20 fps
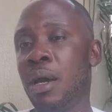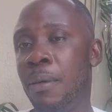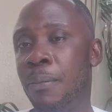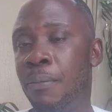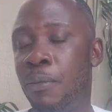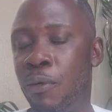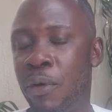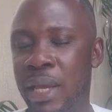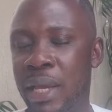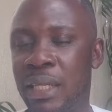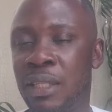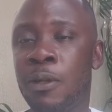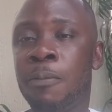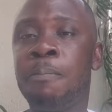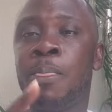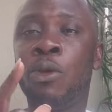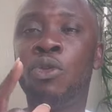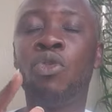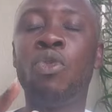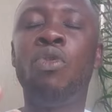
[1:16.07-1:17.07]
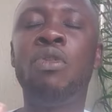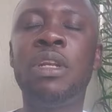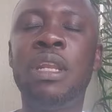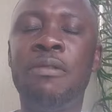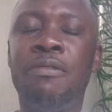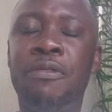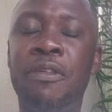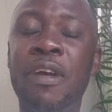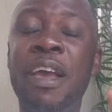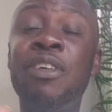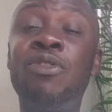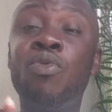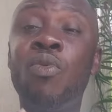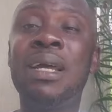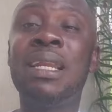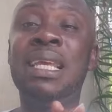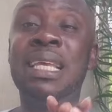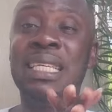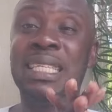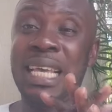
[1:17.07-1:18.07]
breast so the first
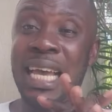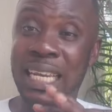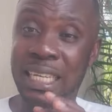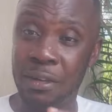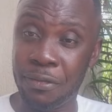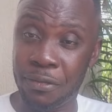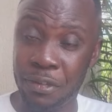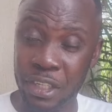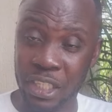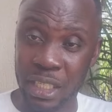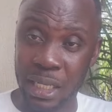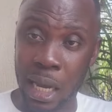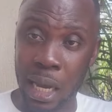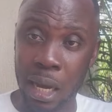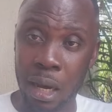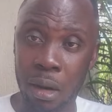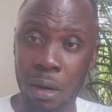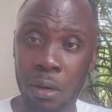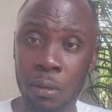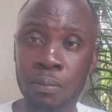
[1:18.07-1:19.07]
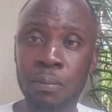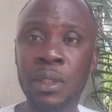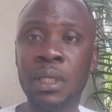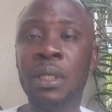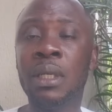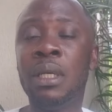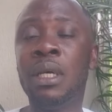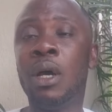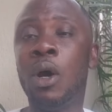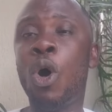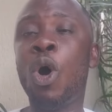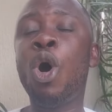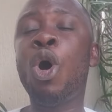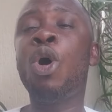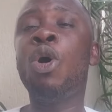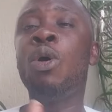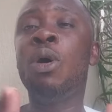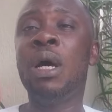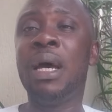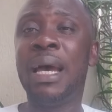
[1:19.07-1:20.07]
one is artificial
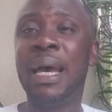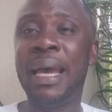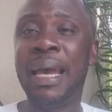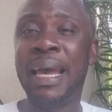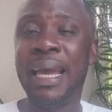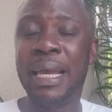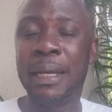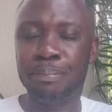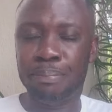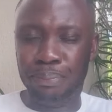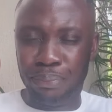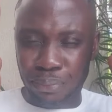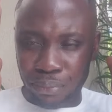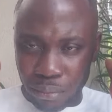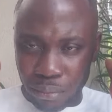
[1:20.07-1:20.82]
or um,